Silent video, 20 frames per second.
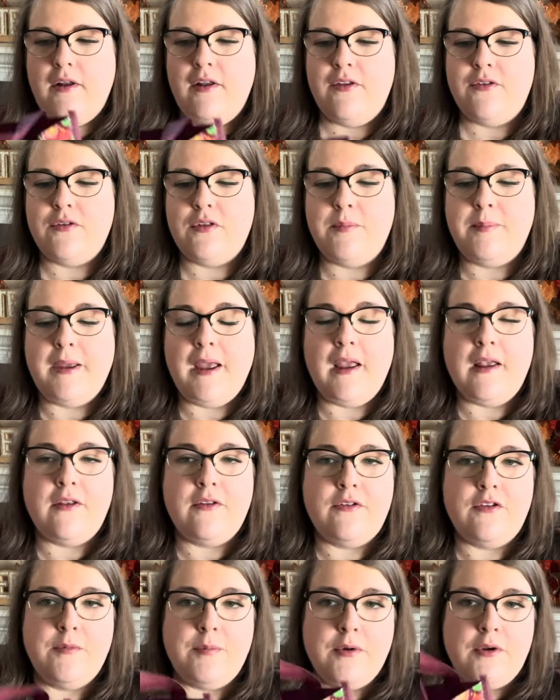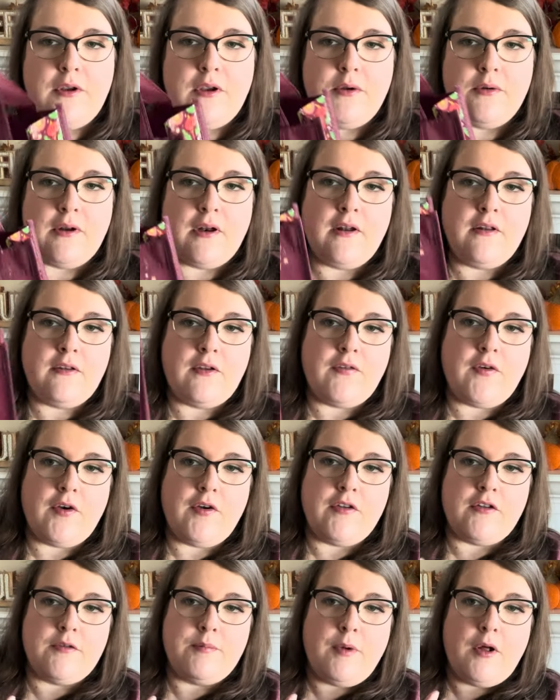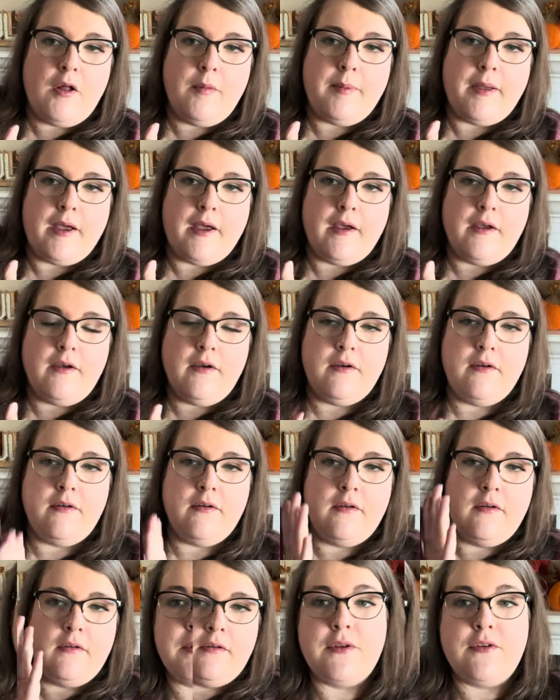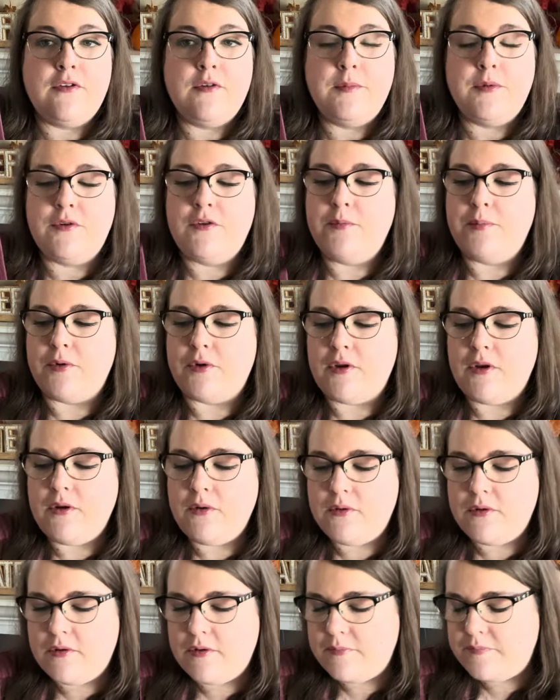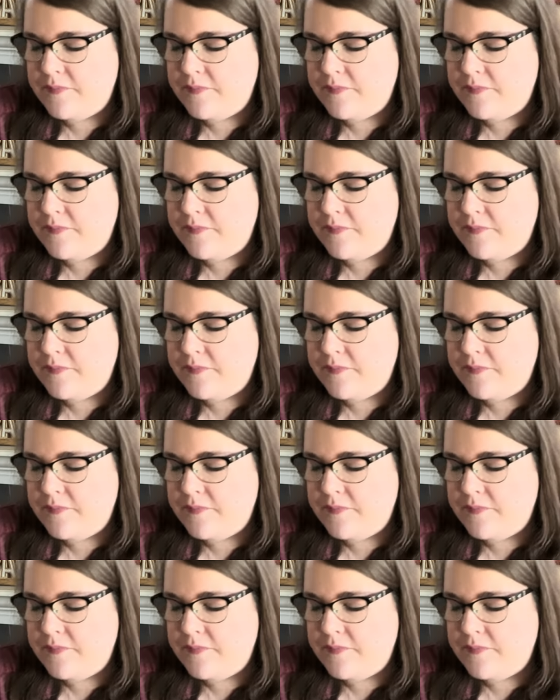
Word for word: So the bag is super cute. It is a very small bag, but super, super cute.